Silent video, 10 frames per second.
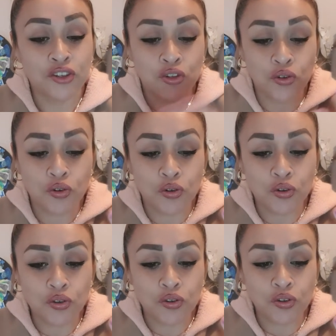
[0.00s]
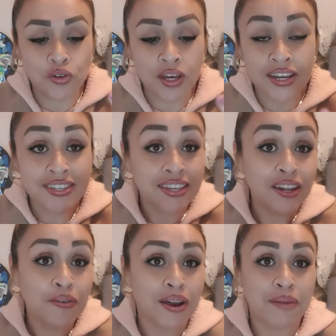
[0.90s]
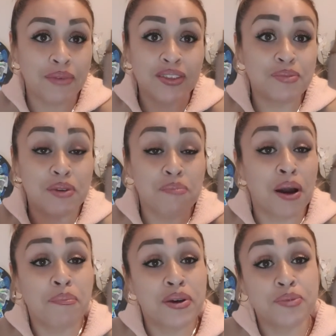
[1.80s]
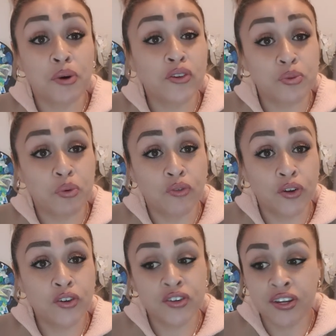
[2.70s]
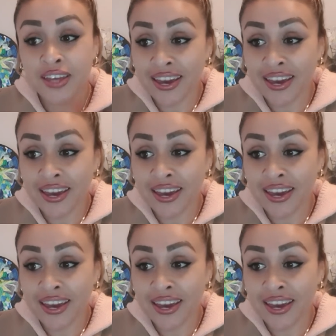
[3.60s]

to to accelerate me to be my best possible version.